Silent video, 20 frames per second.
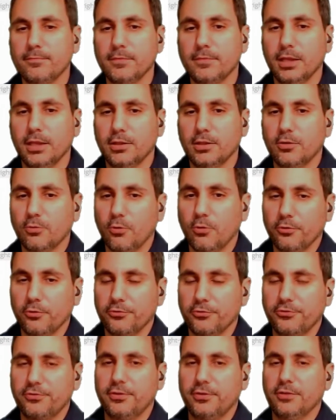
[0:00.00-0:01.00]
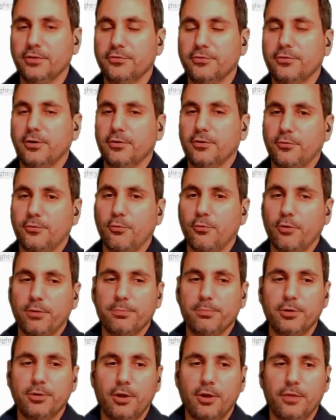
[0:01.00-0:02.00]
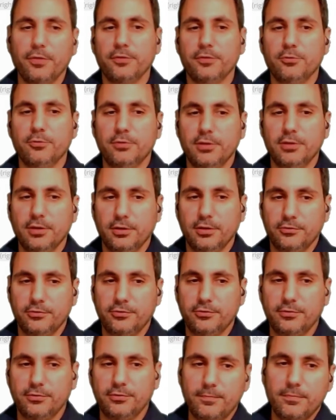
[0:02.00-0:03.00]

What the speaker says: it starts growing beyond the 2 gigs.